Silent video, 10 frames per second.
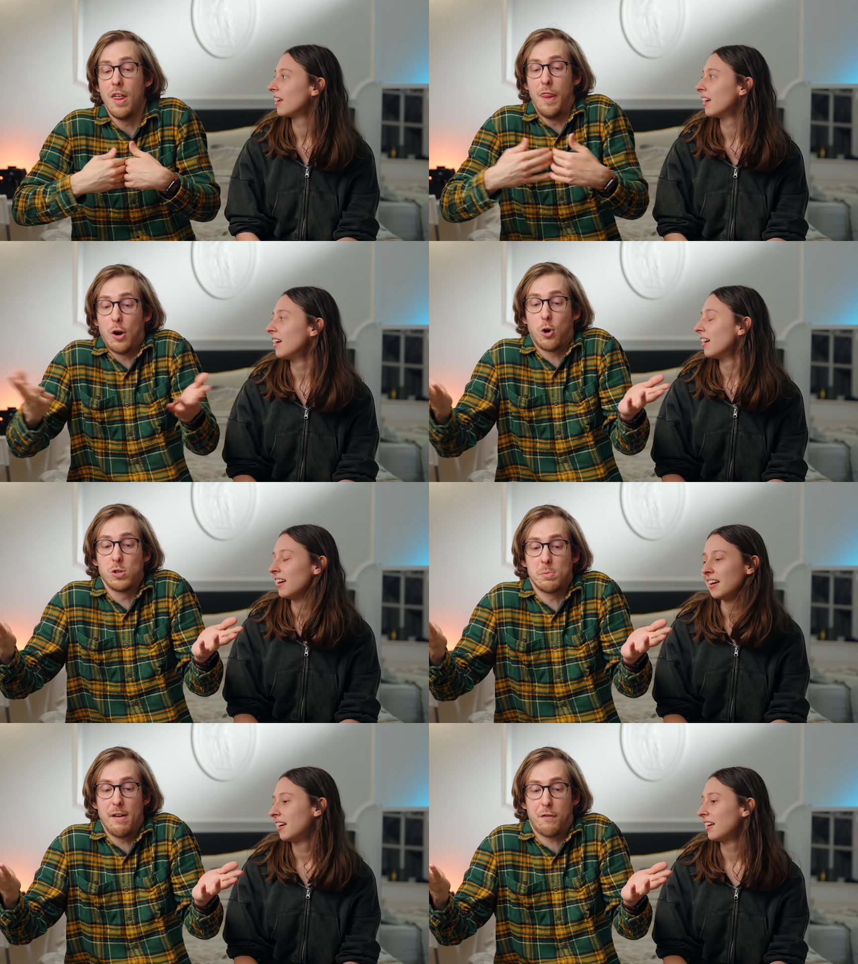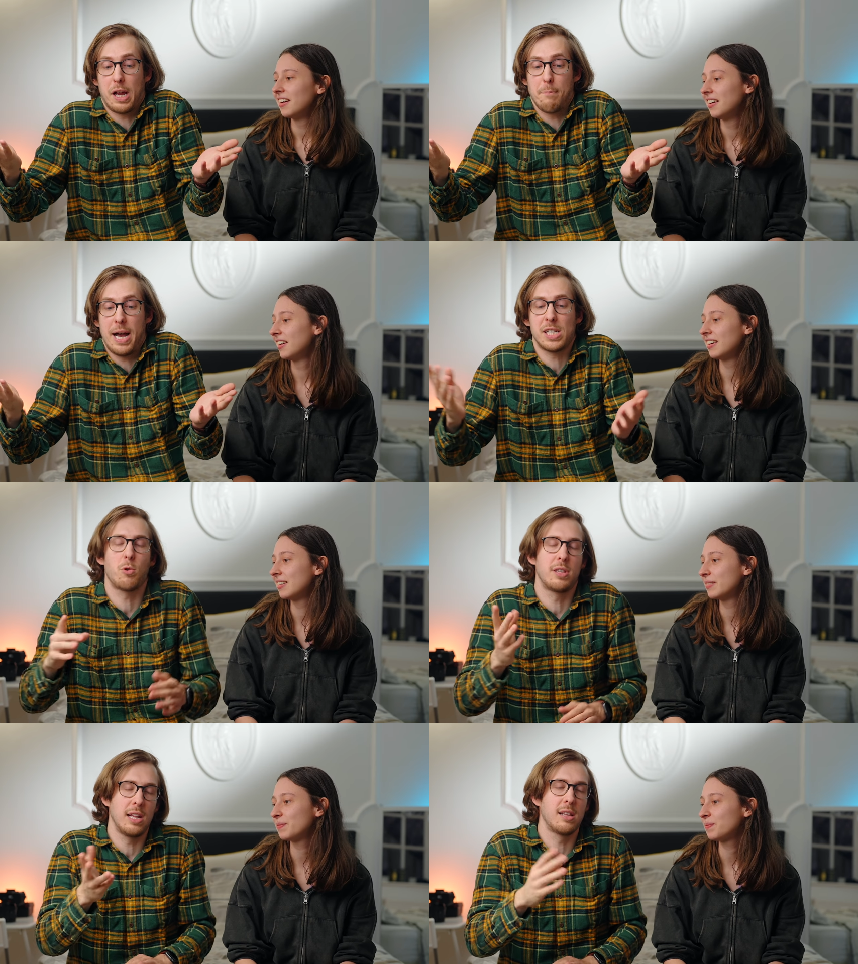Speaker 1: There goes my freaking
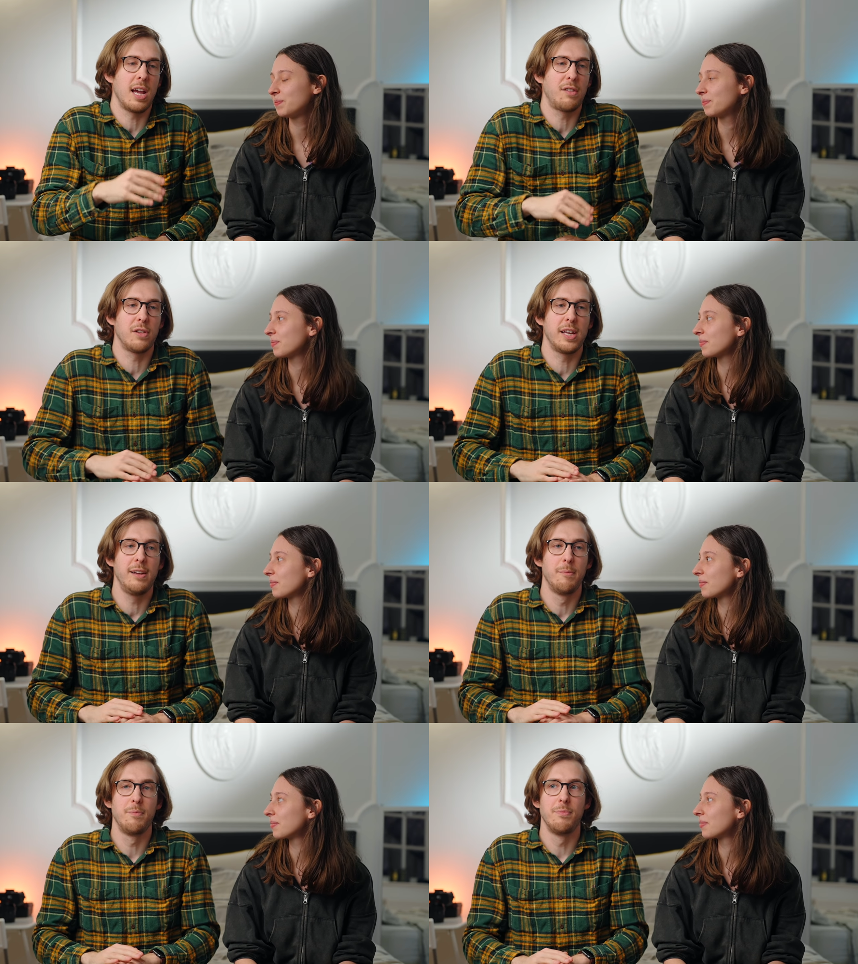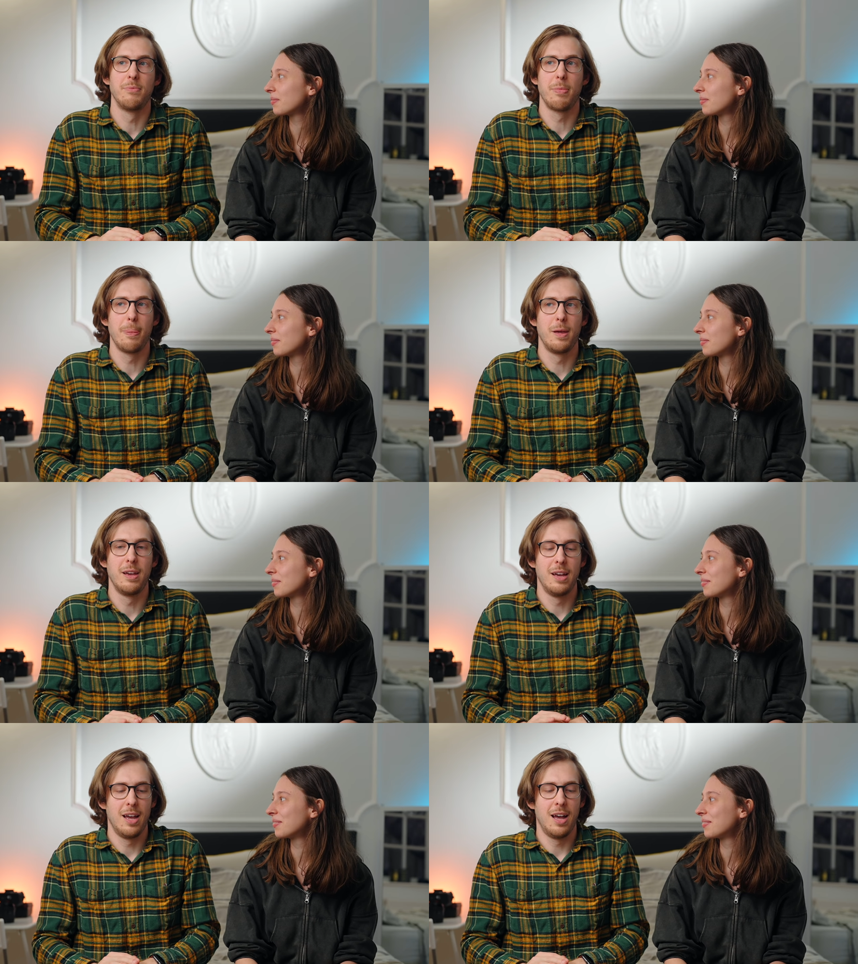password that thankfully
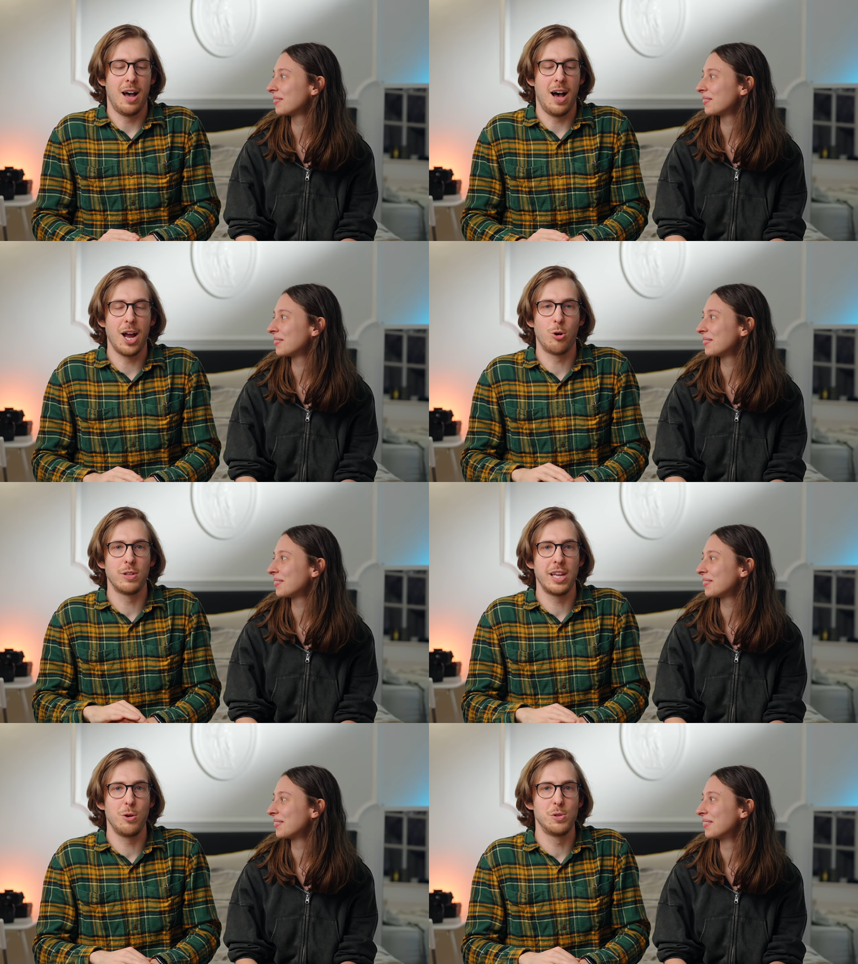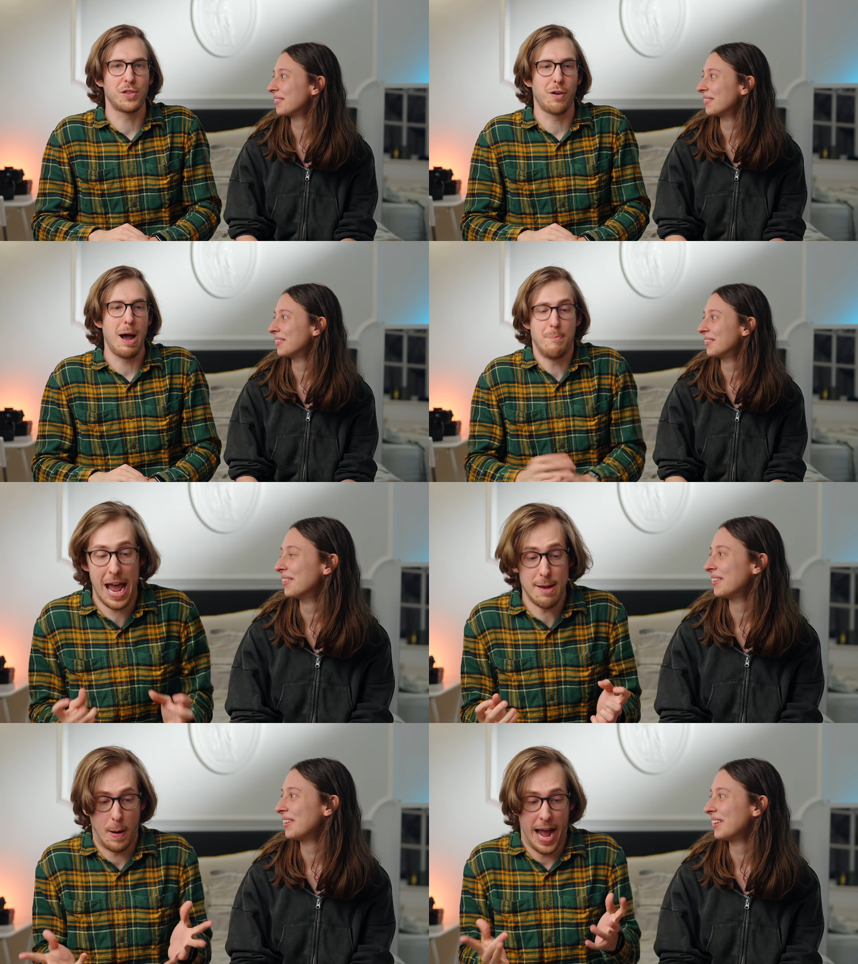I only used for my
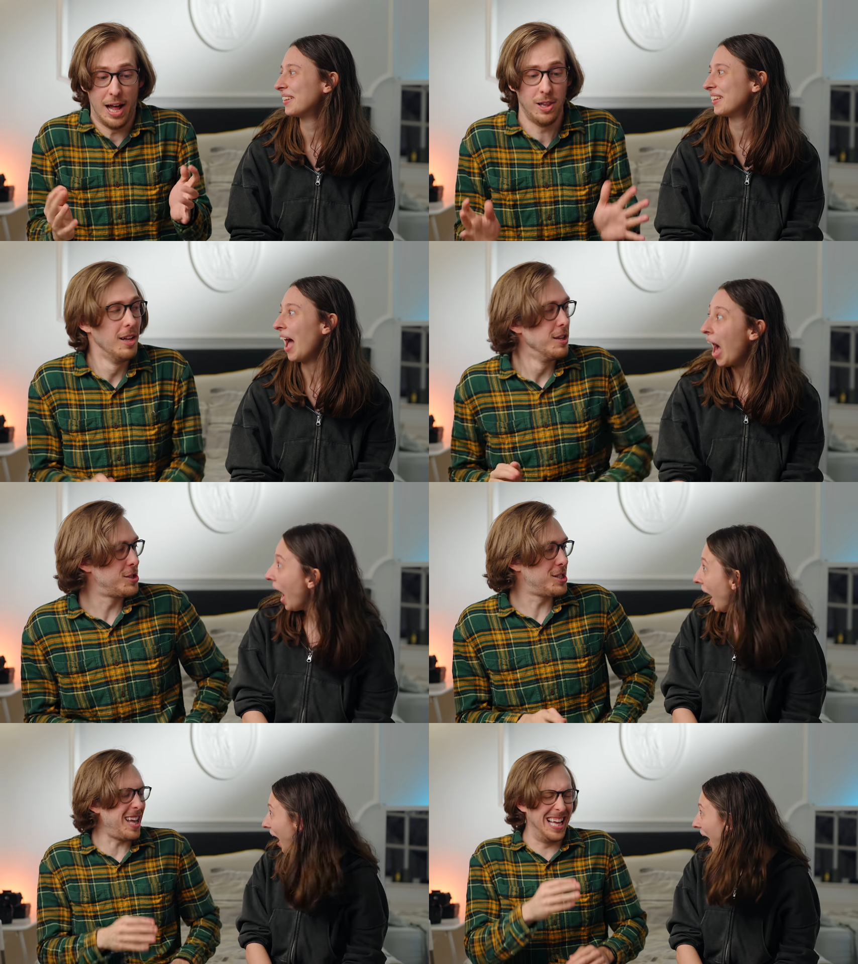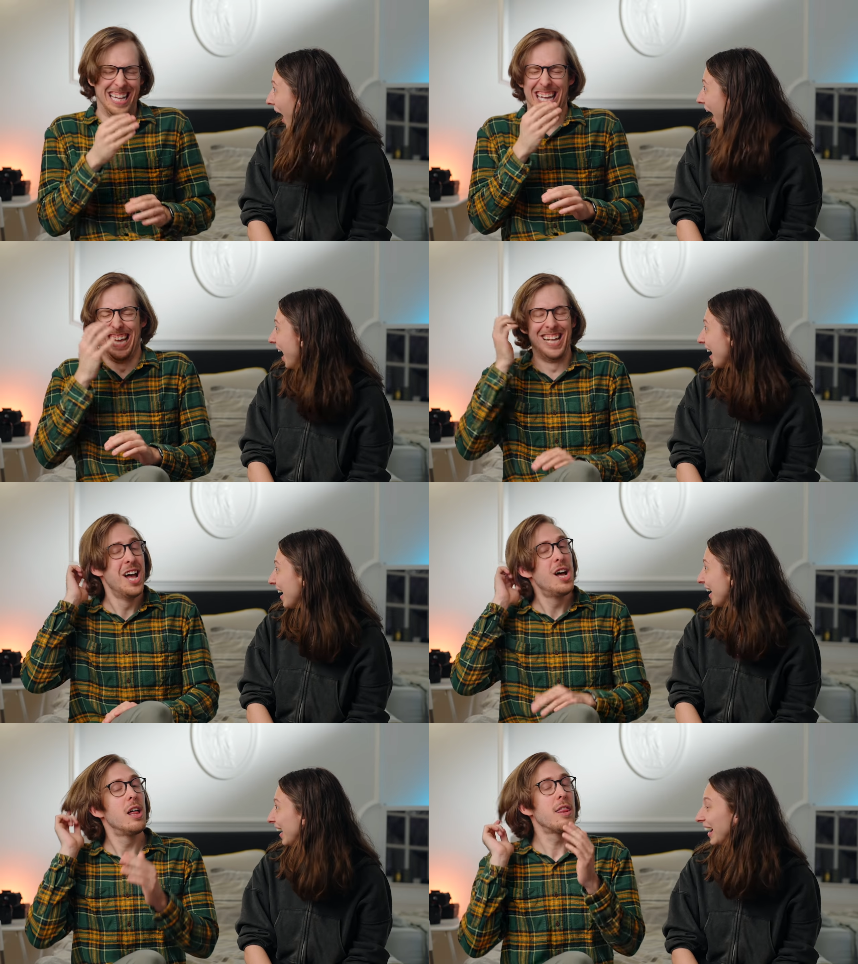PayPal.
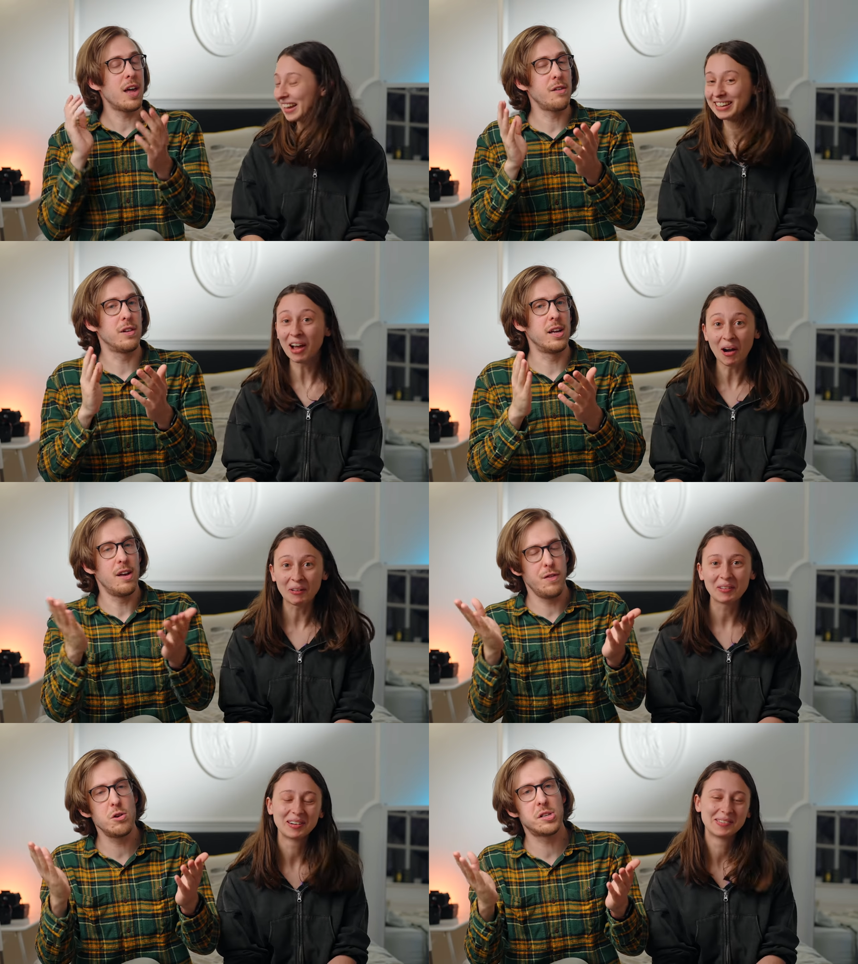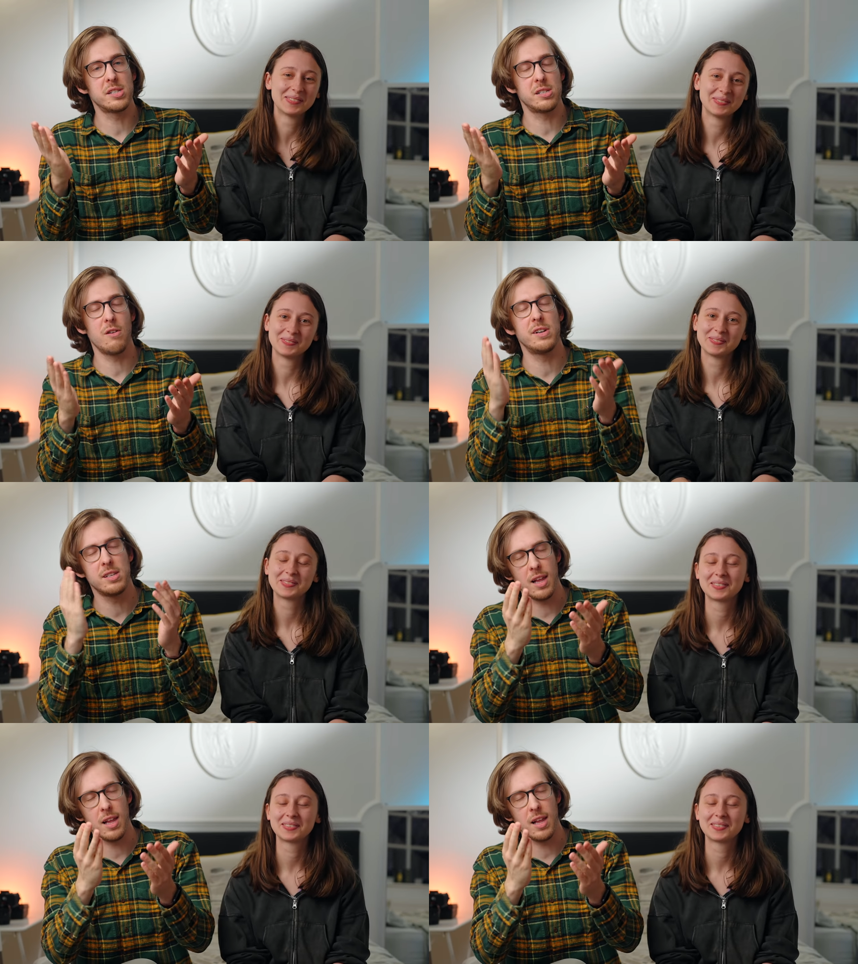Thankfully, if you use a service